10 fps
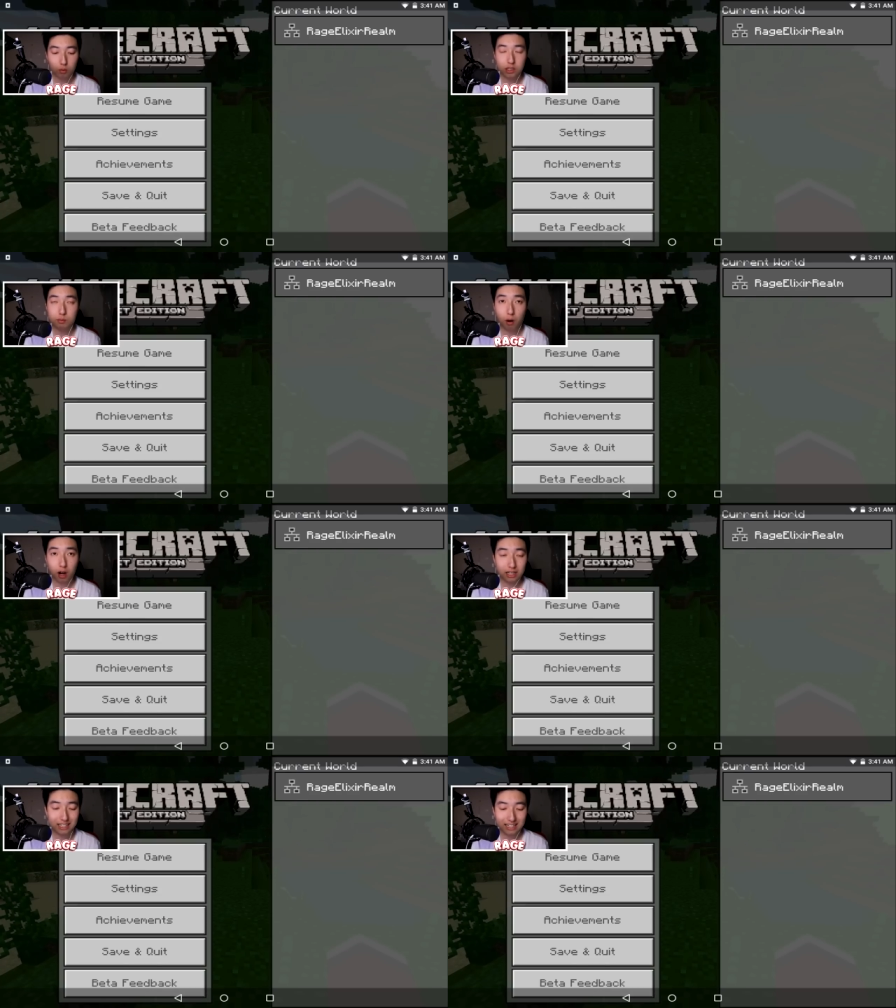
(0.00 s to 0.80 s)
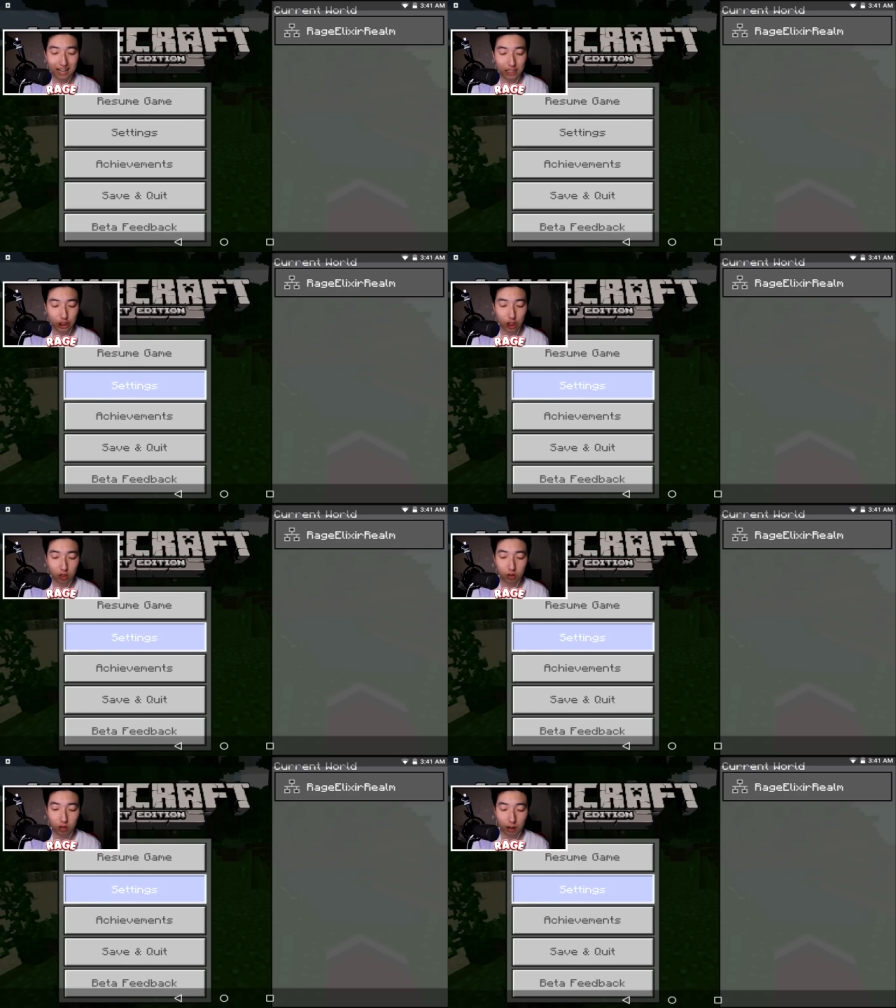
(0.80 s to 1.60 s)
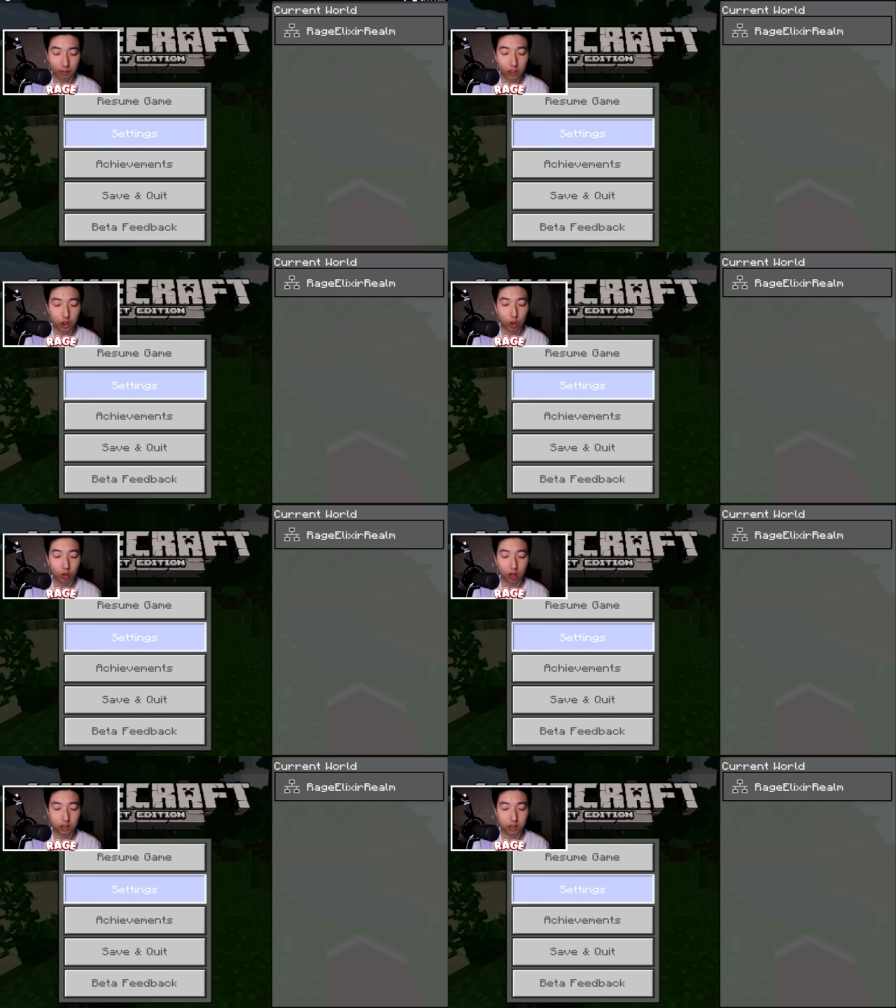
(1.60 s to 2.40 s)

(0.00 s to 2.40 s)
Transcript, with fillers: we spawn in a jungle i'm gonna turn on